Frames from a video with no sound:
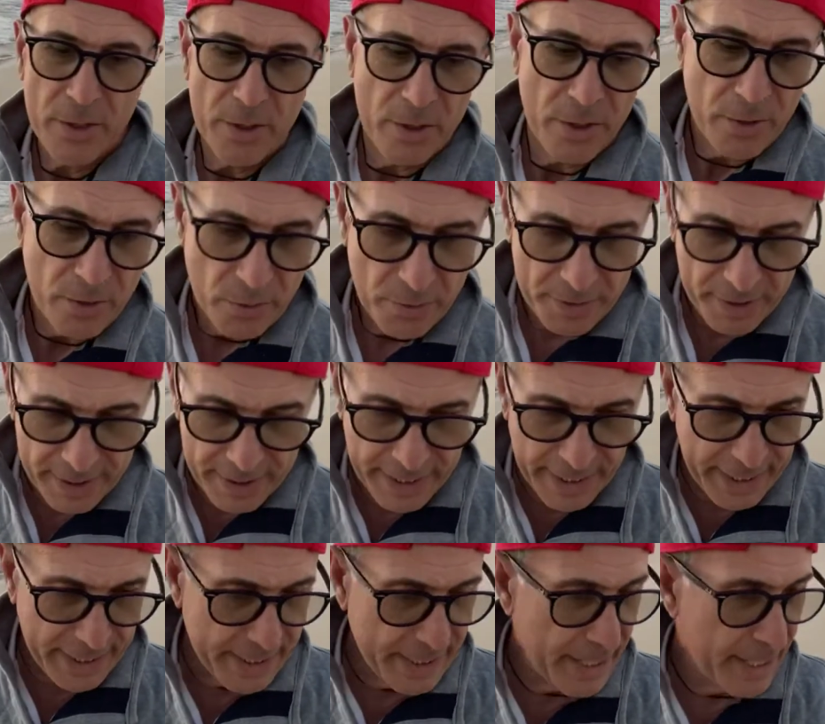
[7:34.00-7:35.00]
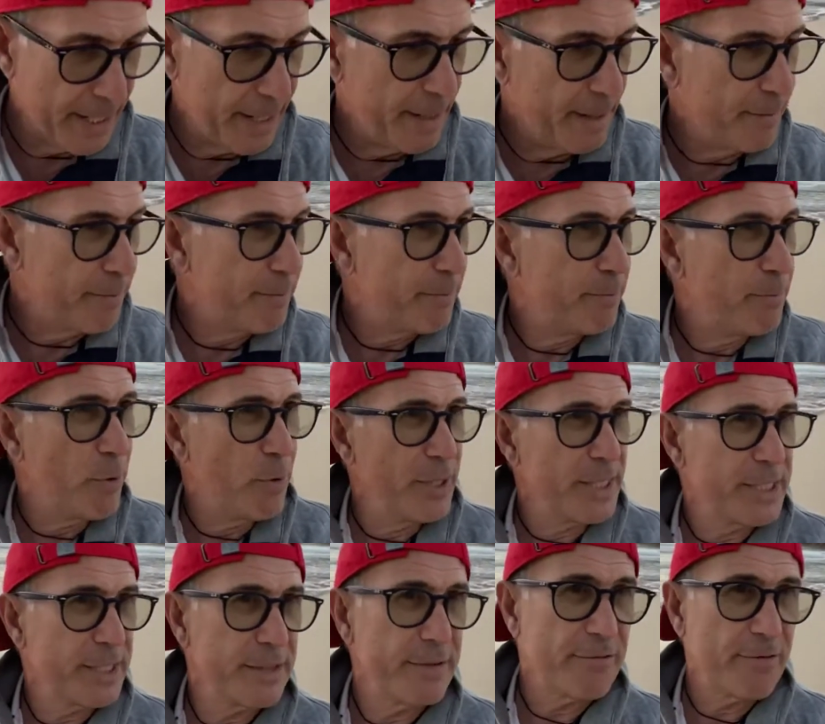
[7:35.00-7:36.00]
or the key point
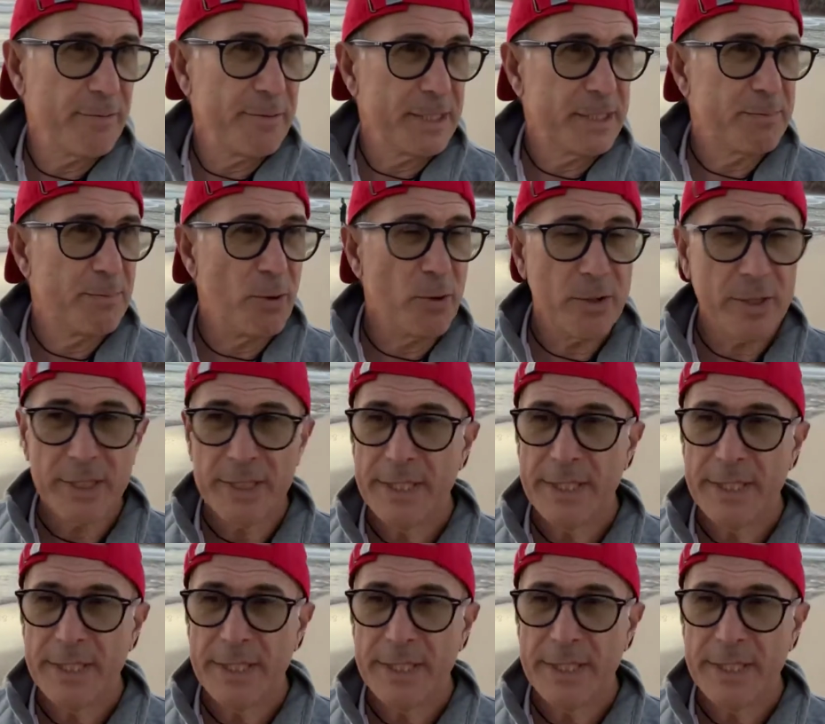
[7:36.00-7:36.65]
from this book,